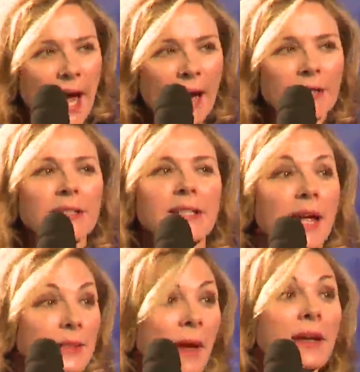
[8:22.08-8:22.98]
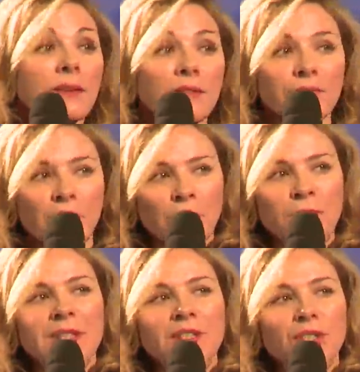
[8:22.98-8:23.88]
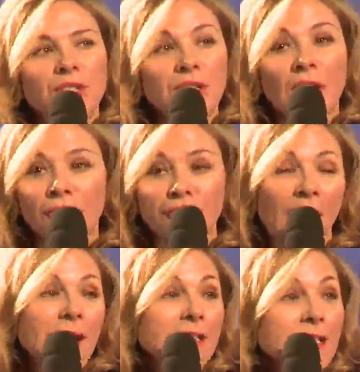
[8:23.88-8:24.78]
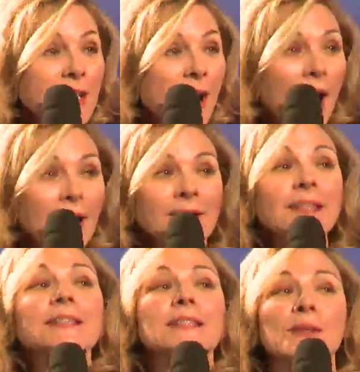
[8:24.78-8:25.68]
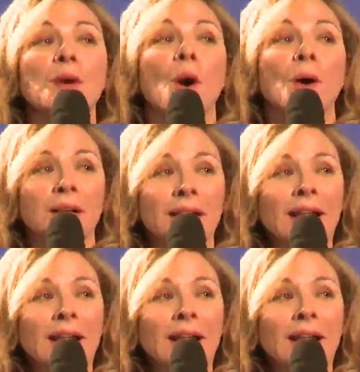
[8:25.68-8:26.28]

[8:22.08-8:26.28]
Saddles, yes, many of the films that she did, Young Frankenstein, exactly. you know.